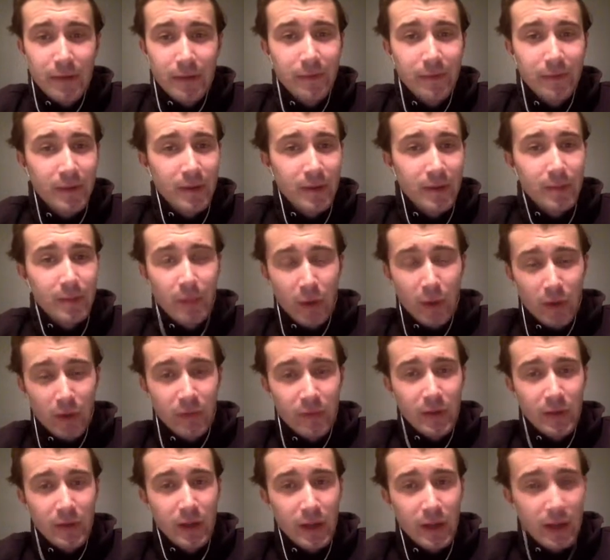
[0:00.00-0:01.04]
fit
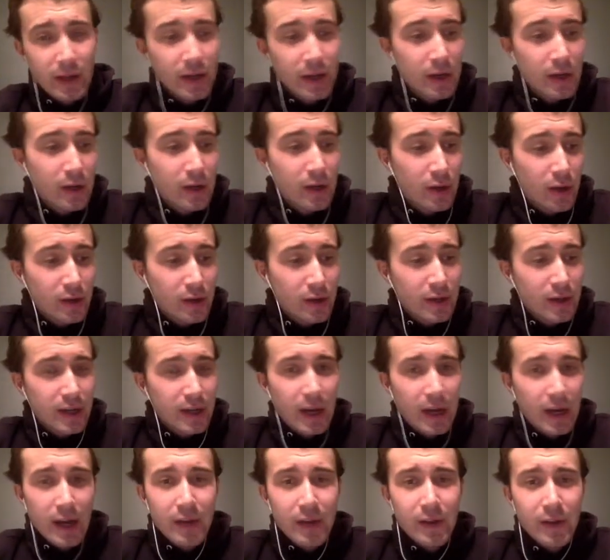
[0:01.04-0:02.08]
perfectly on the
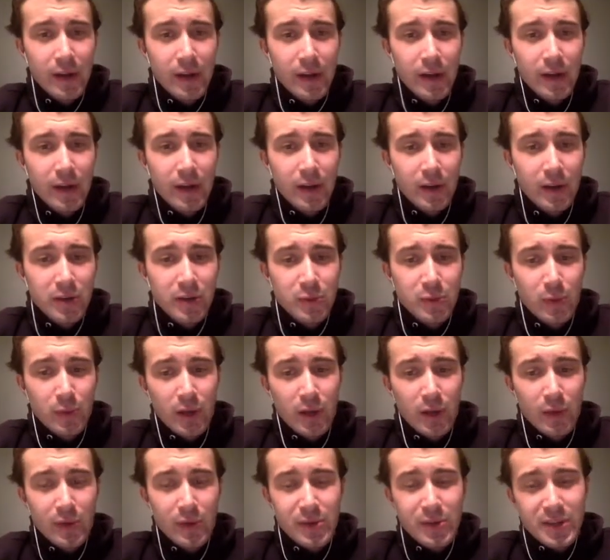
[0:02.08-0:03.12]
car there. It goes
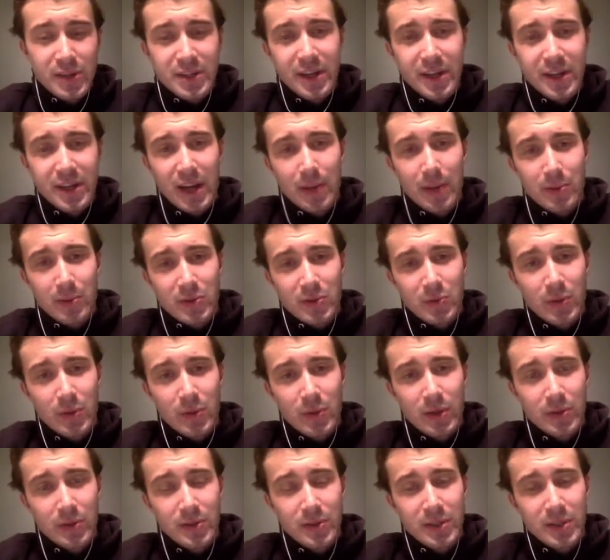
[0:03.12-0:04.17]
well with the setup as
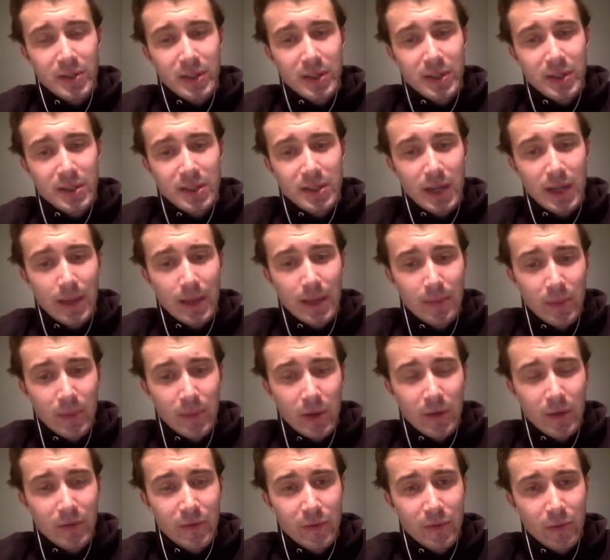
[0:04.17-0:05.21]
well. See, some
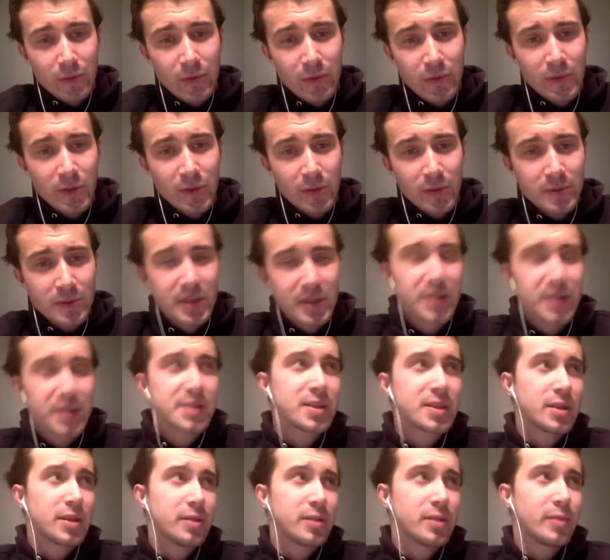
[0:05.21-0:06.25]
of the rooftop tents
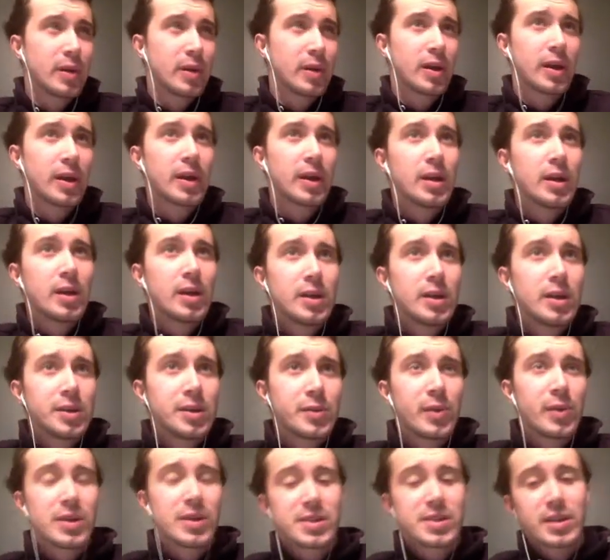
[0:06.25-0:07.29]
that you buy, the
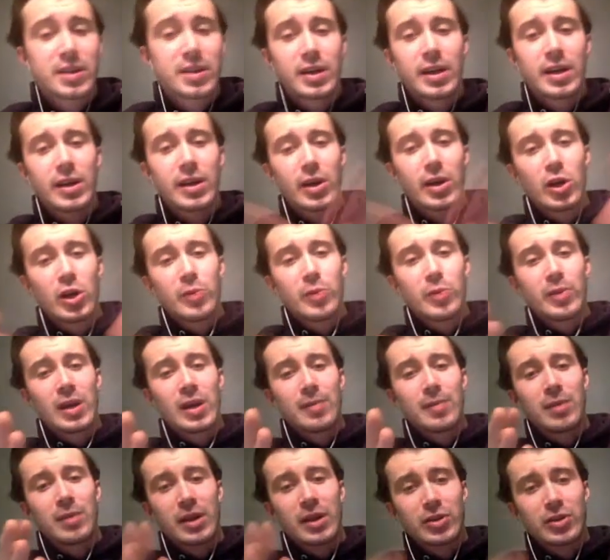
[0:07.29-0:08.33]
ones that kind of open
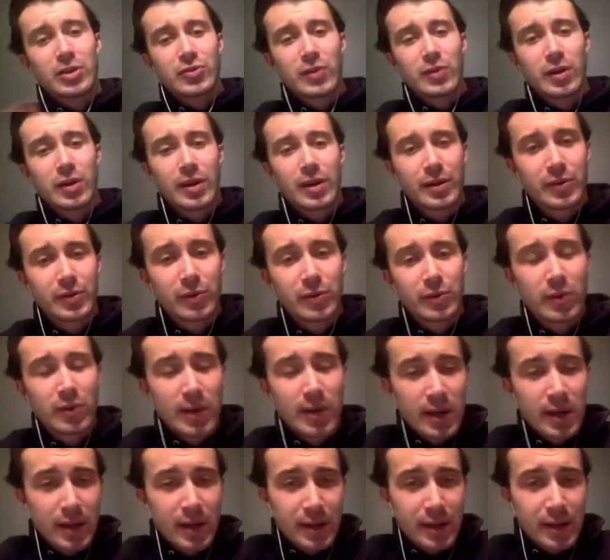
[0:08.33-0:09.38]
up like a triangle,
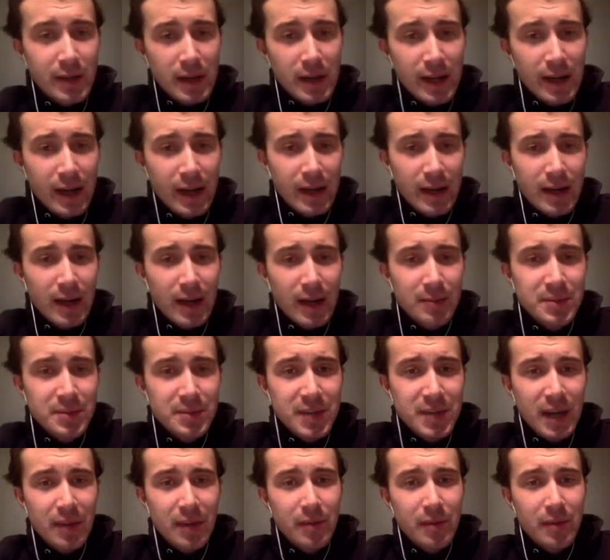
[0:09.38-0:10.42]
the ladder comes
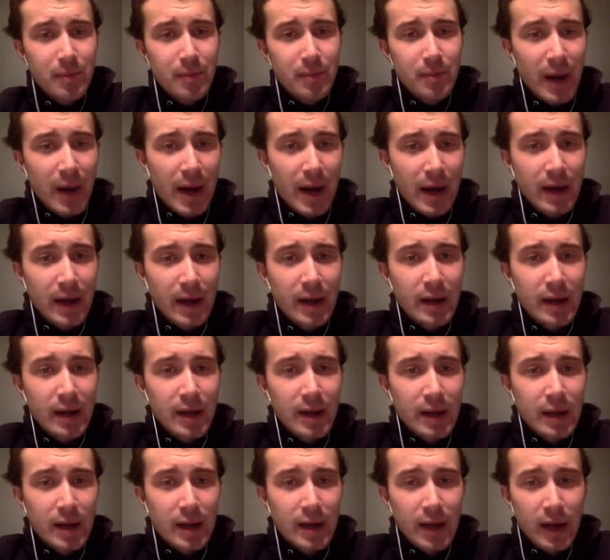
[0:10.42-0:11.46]
out the back,
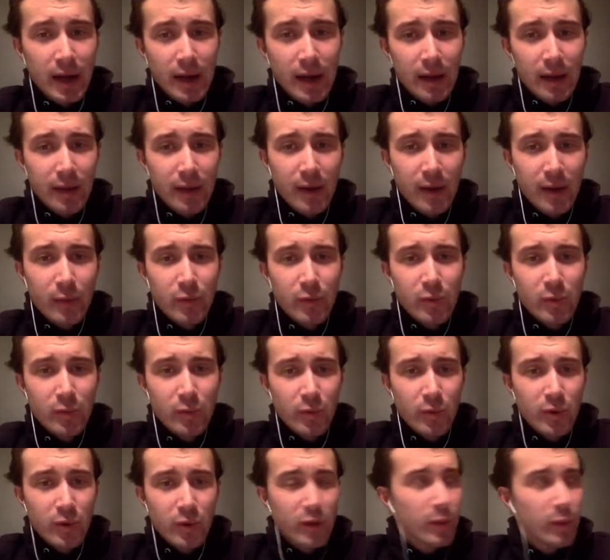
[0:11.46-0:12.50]
and that wouldn't
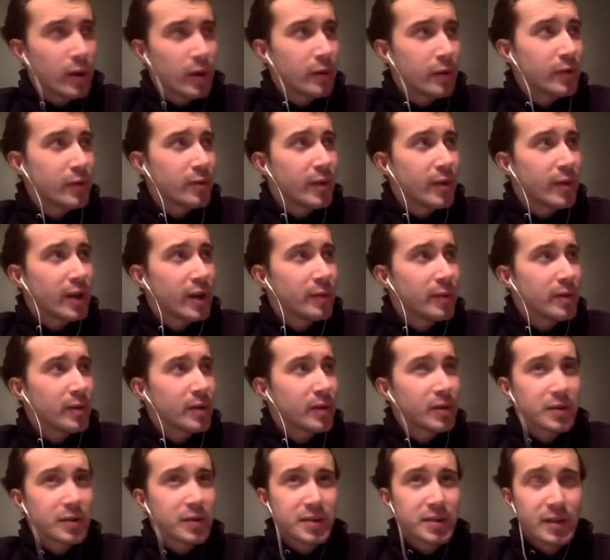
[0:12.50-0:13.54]
work well for me
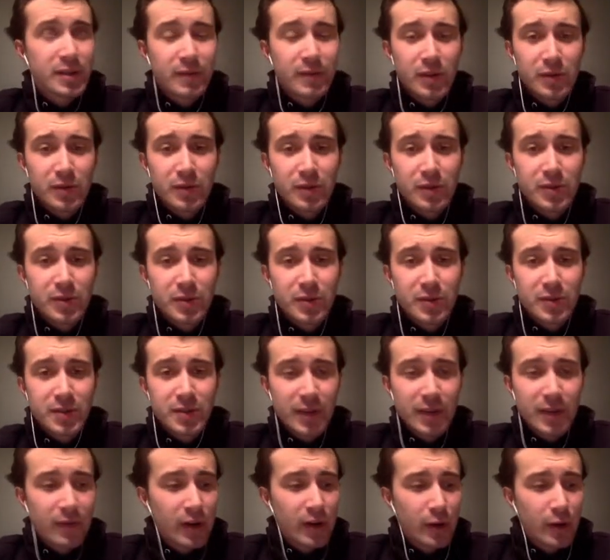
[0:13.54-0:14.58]
because I've got the
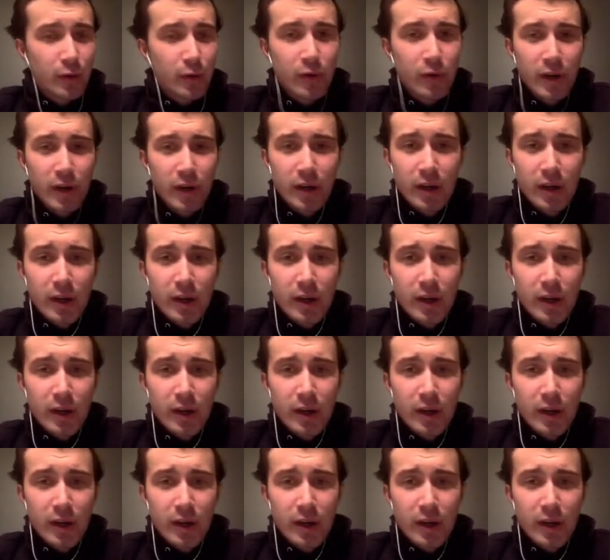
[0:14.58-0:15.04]
270 awning.